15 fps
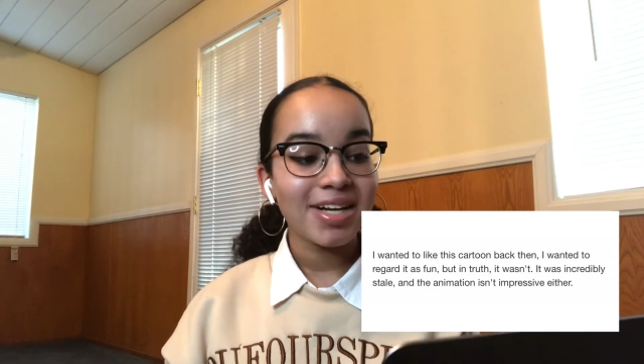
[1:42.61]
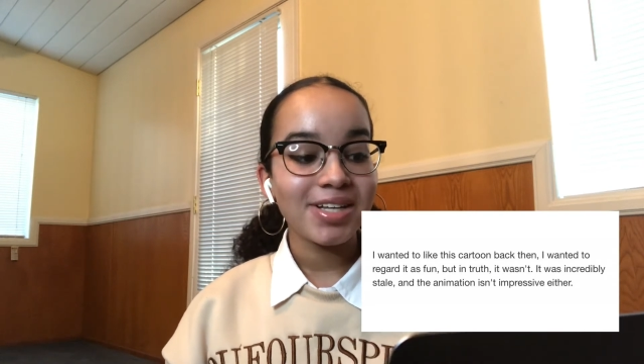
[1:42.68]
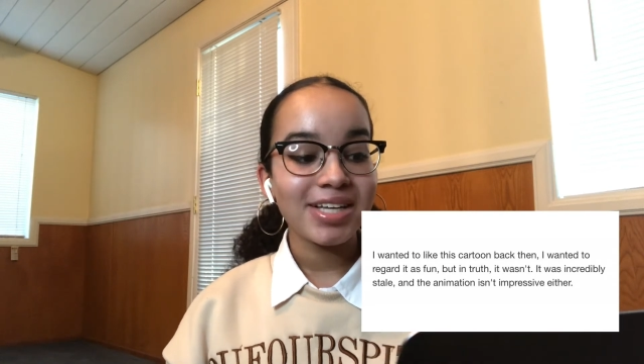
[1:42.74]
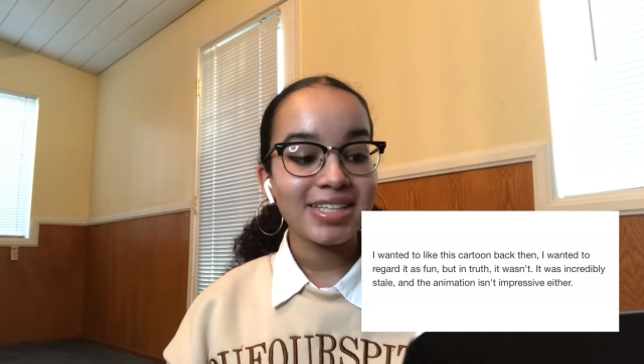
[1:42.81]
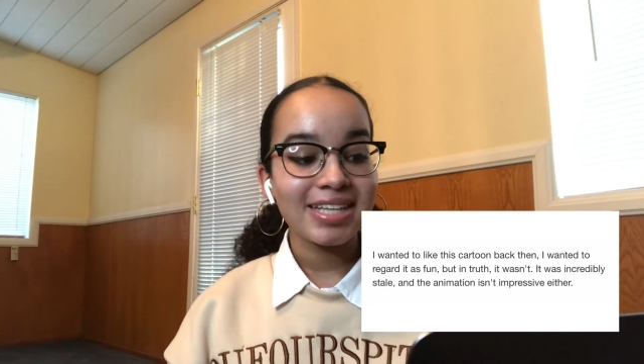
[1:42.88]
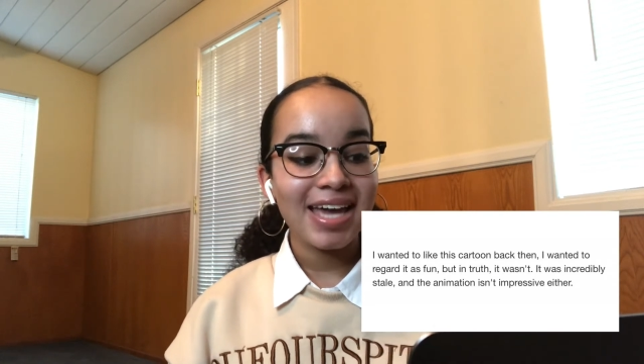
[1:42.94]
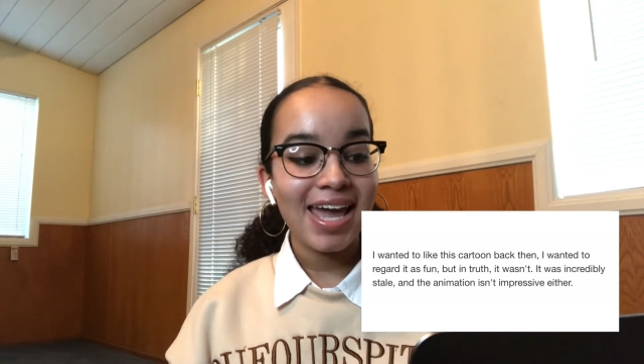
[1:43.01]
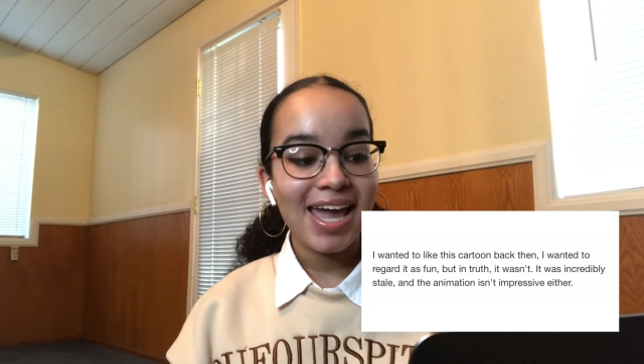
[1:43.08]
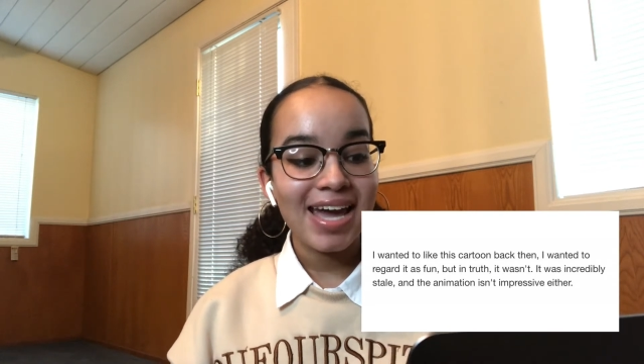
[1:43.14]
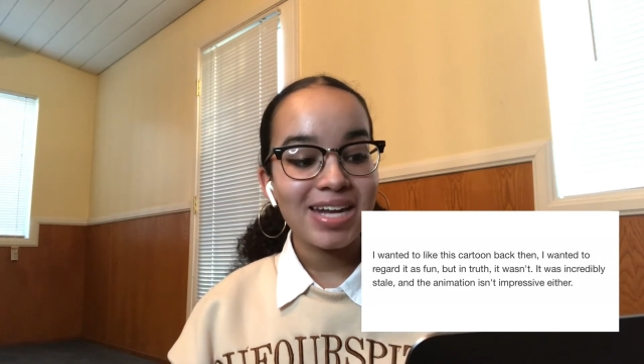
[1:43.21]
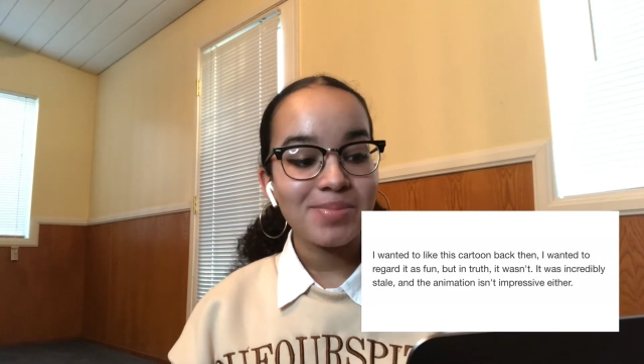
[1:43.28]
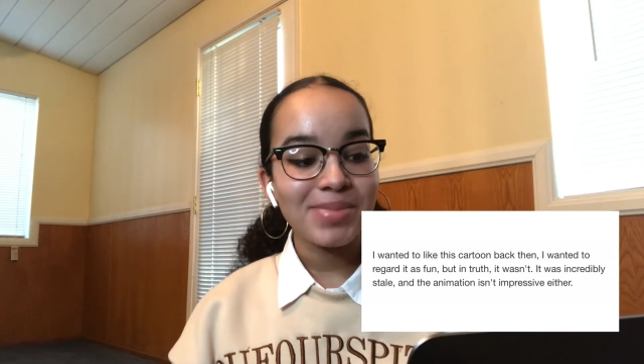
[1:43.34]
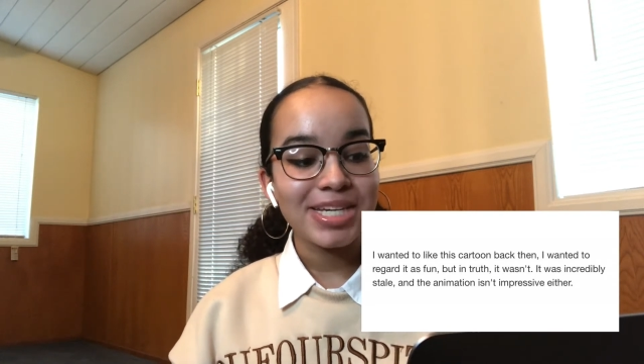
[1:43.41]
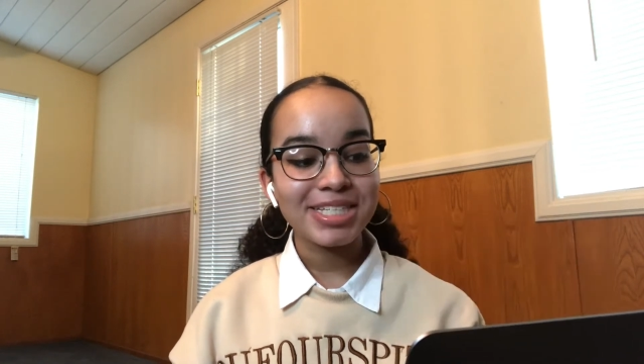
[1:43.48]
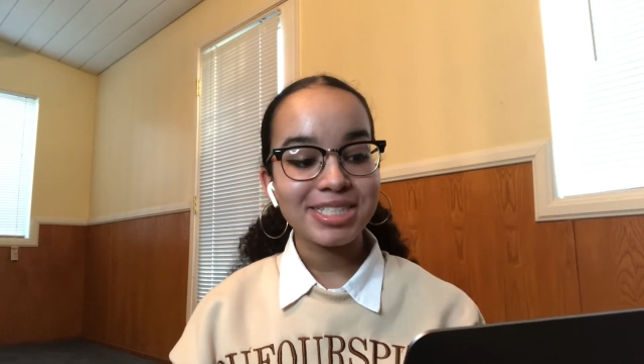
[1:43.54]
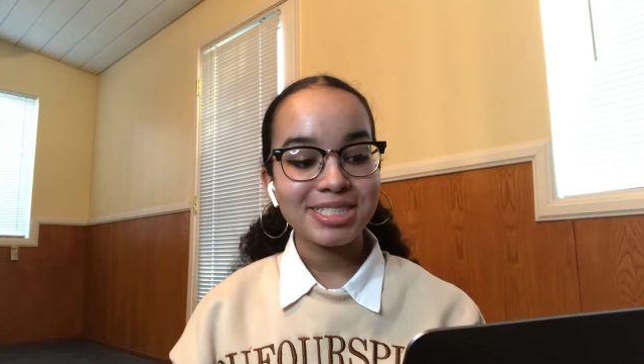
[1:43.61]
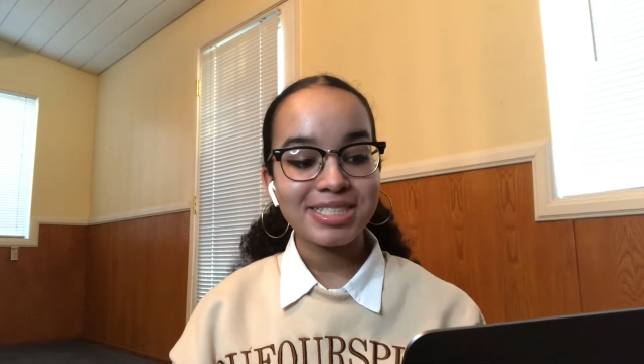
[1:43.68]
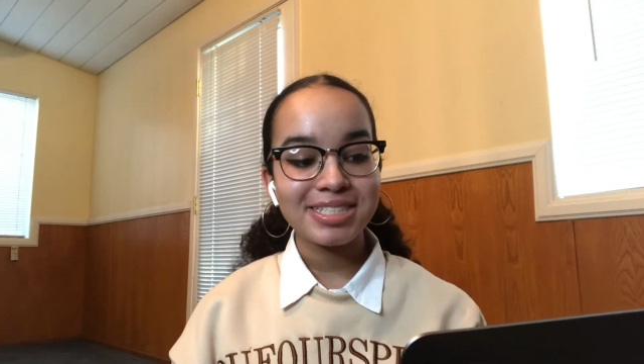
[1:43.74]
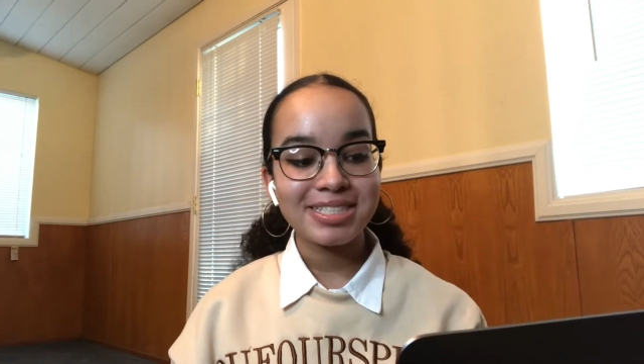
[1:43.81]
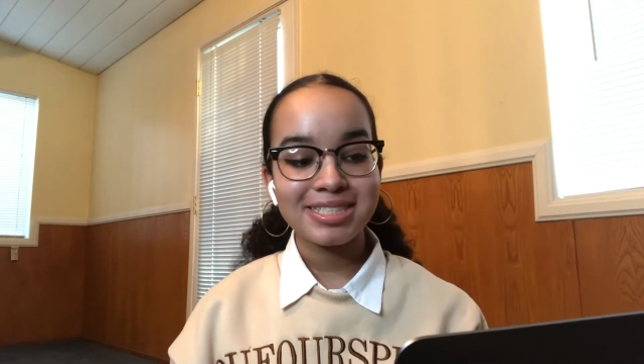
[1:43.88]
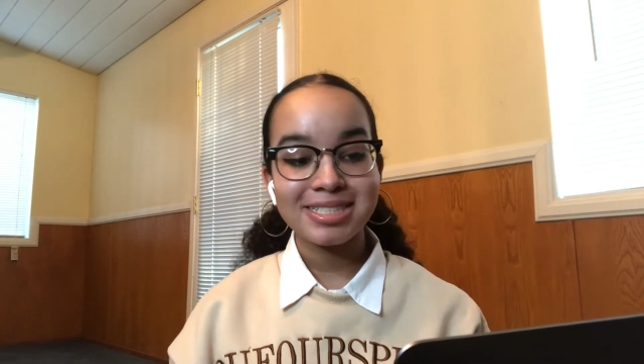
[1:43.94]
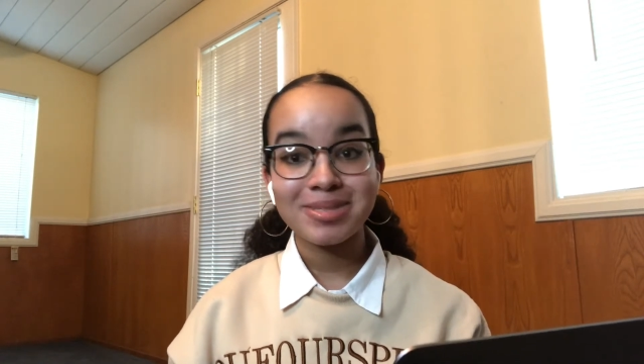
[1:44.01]
and the animation
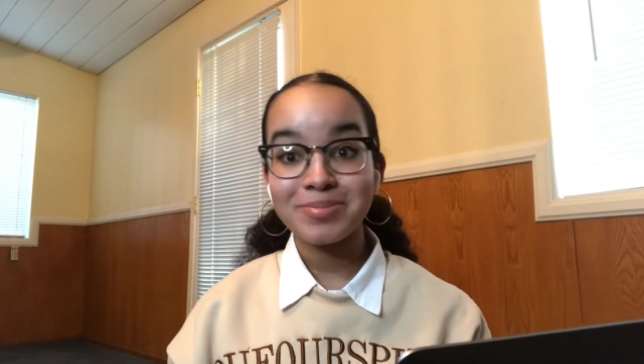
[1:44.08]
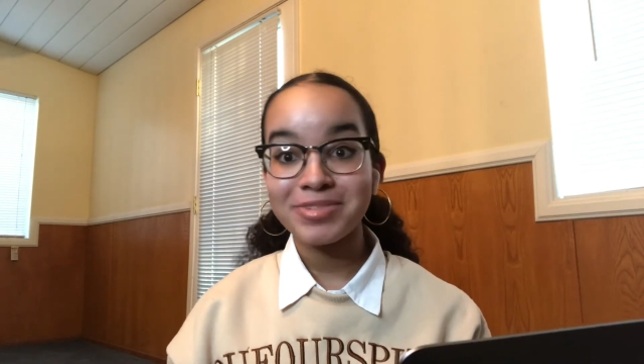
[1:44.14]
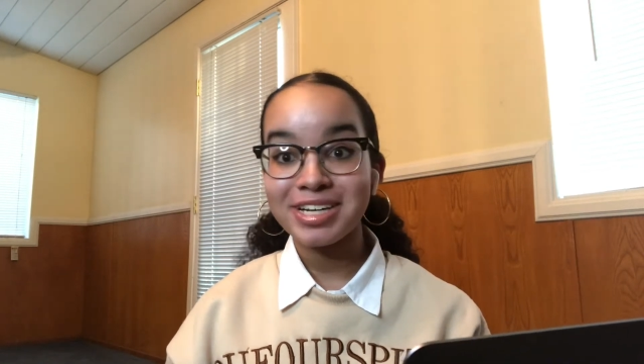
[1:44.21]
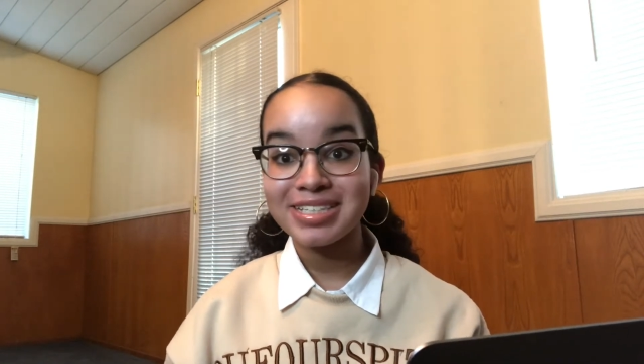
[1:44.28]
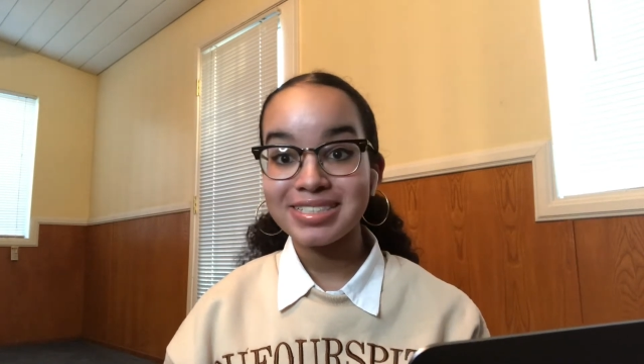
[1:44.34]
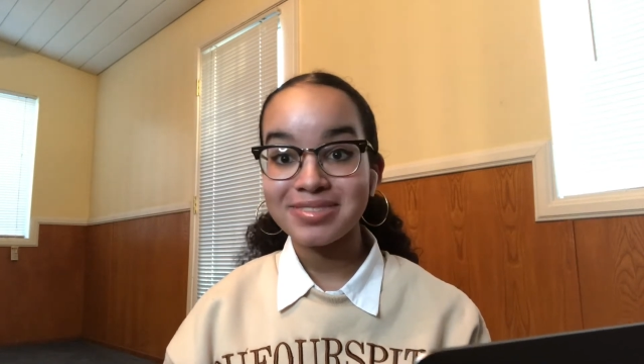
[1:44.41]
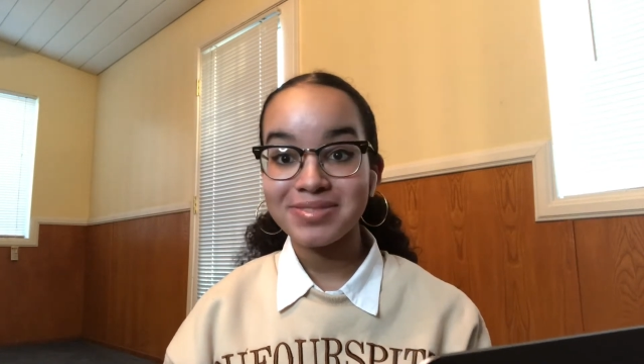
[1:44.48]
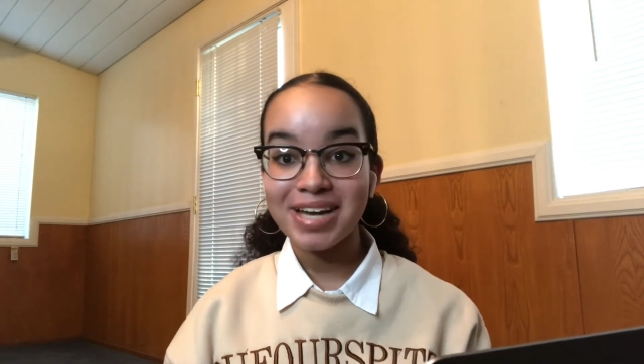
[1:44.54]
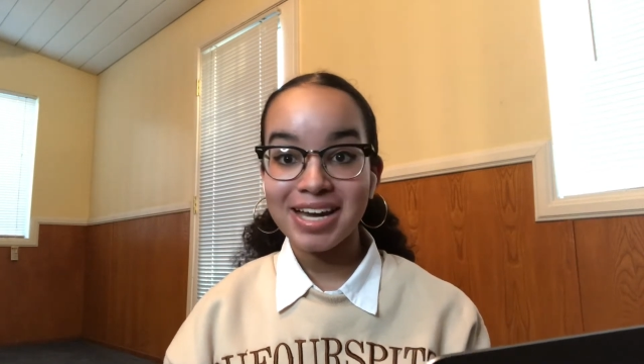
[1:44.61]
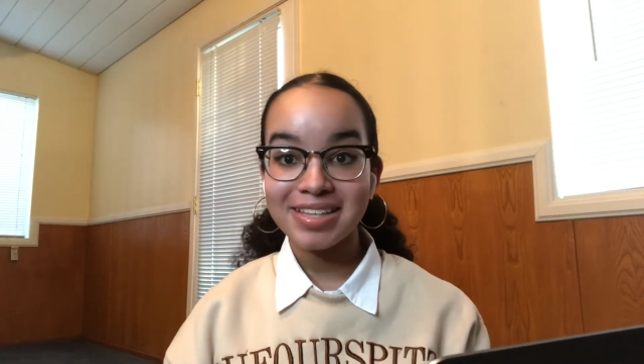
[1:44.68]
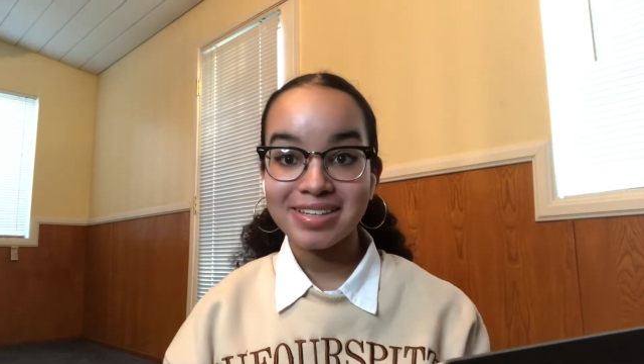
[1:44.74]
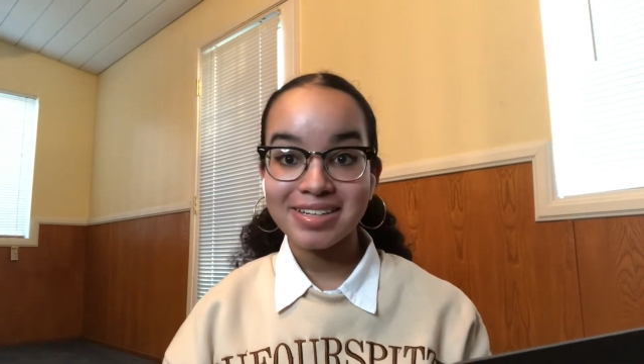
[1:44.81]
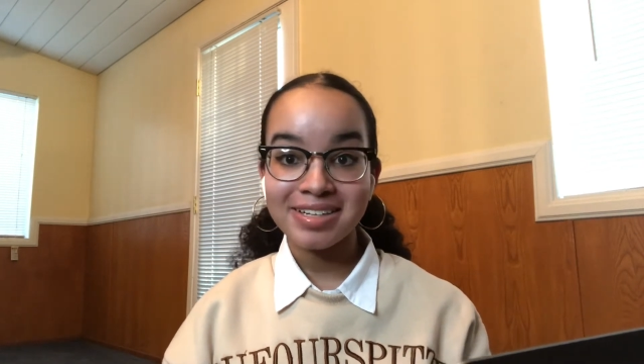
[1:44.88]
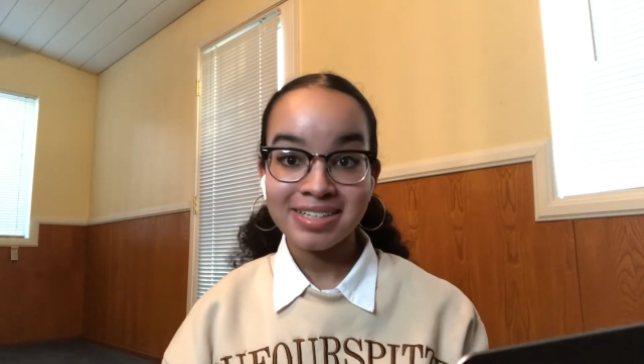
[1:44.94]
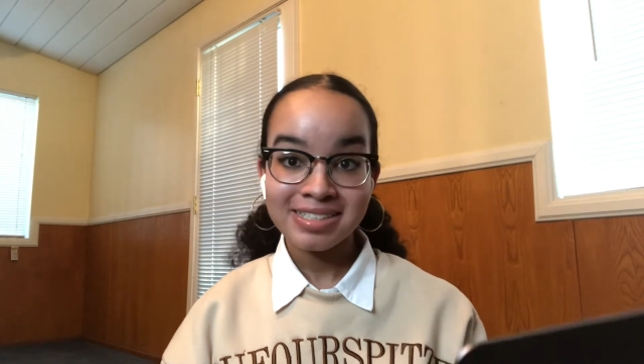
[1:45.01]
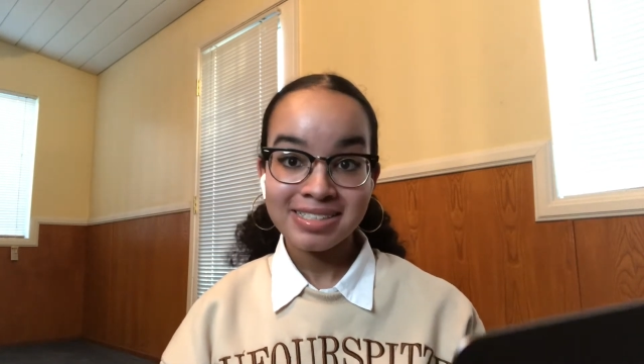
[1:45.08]
isn't impressive either."